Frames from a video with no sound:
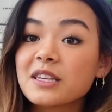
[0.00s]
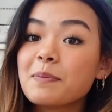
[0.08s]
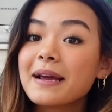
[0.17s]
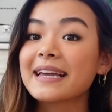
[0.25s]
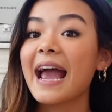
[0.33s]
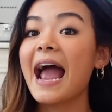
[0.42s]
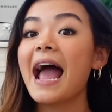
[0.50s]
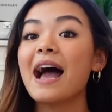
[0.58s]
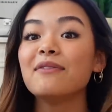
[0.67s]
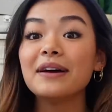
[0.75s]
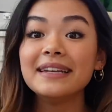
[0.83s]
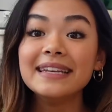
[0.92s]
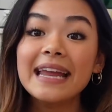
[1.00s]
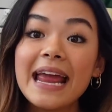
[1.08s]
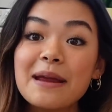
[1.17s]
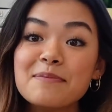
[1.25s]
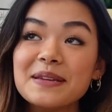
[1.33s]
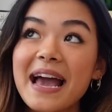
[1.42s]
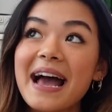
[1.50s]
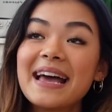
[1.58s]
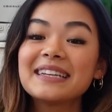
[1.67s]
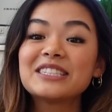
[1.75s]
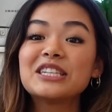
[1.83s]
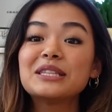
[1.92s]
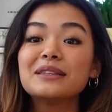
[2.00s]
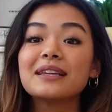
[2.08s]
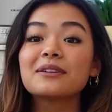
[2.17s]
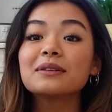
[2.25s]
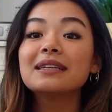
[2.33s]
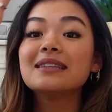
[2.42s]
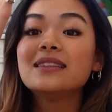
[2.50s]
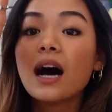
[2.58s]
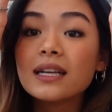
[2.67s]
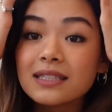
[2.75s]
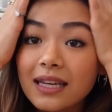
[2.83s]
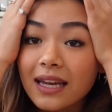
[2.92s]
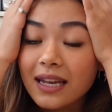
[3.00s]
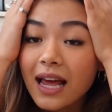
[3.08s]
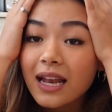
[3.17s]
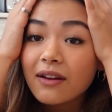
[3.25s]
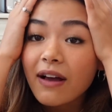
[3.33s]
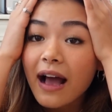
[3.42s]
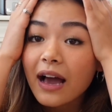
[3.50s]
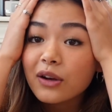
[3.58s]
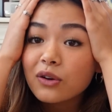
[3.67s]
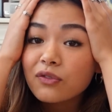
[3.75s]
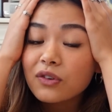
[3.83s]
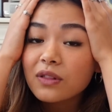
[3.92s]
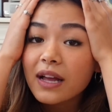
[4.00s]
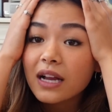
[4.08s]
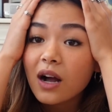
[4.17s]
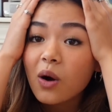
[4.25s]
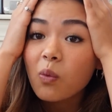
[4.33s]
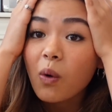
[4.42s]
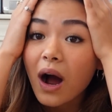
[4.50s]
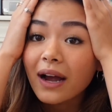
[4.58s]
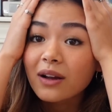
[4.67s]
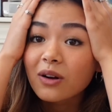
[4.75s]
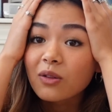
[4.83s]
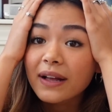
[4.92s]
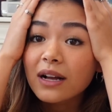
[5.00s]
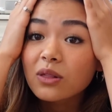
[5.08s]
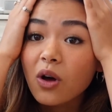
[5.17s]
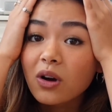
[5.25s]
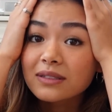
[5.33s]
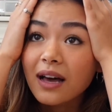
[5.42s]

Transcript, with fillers: Does my cat have a name yet? She literally doesn't. And I've had her for like a while, like a long